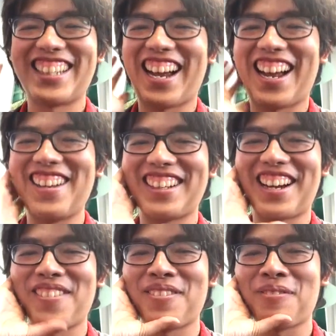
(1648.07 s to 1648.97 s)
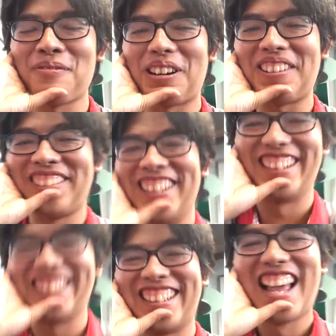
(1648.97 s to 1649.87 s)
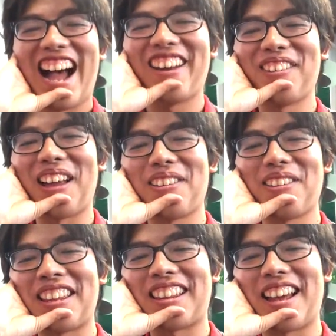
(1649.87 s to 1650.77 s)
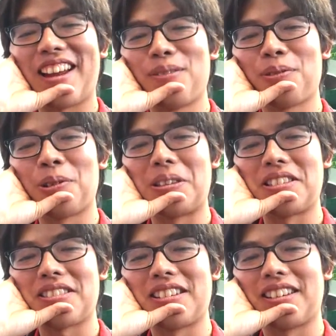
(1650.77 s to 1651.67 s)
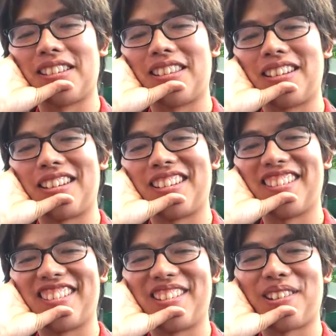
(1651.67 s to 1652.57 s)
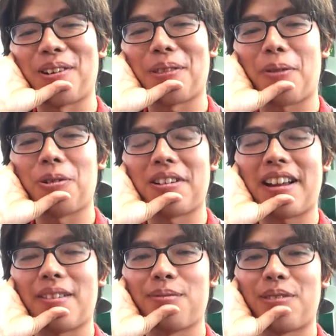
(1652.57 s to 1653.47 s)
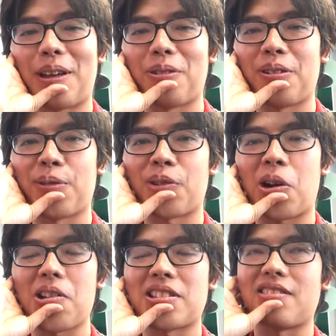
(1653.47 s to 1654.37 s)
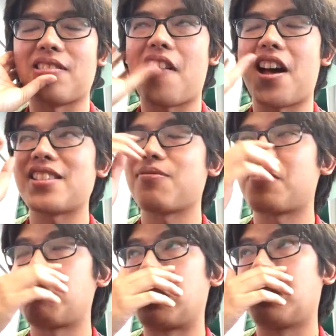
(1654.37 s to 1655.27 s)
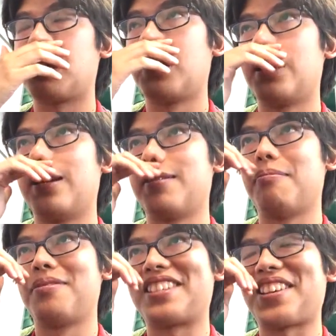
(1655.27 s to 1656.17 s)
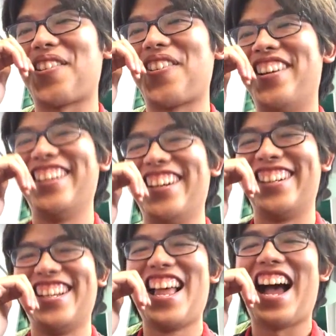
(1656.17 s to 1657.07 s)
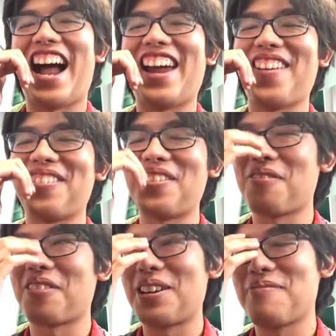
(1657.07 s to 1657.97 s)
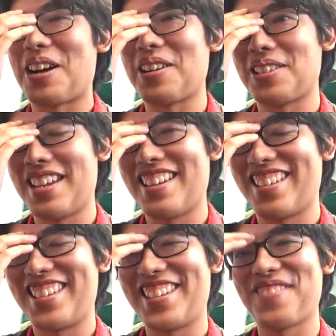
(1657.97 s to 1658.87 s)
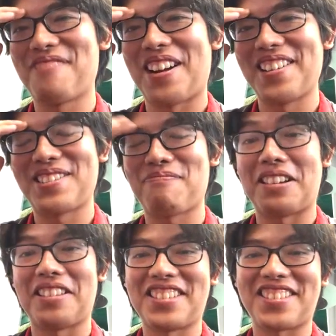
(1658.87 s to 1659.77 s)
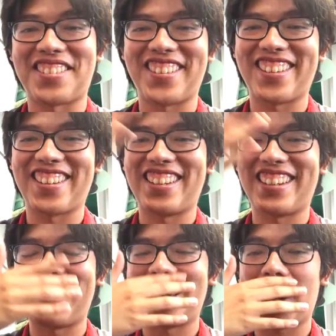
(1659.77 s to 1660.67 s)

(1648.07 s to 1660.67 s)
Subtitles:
Yeah. Well, I don't think that influenced the you know, that wouldn't have caused the loss for me. So I haven't worried about it too much, but certainly